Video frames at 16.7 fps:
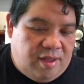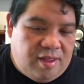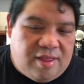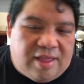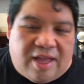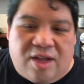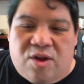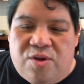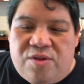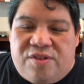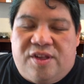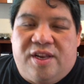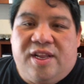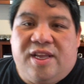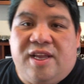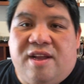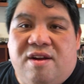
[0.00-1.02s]
That goes
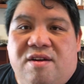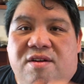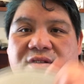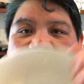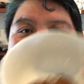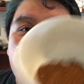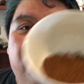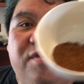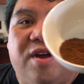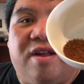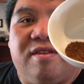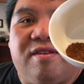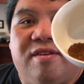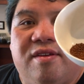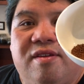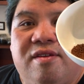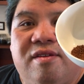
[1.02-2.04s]
in here, so we've got
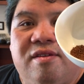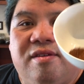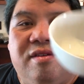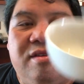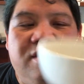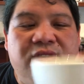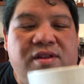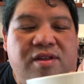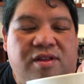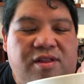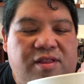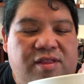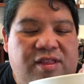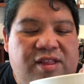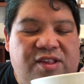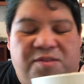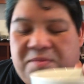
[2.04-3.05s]

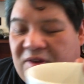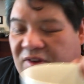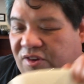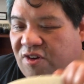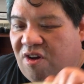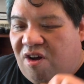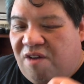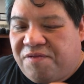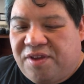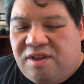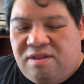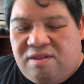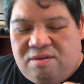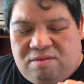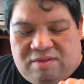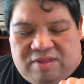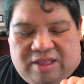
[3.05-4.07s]
this much coffee.
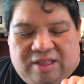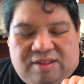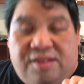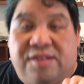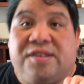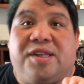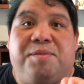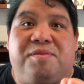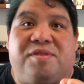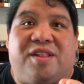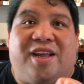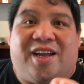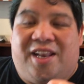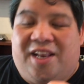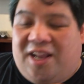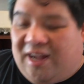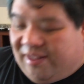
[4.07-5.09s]
So that seems like
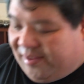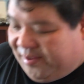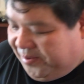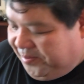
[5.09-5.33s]
a lot.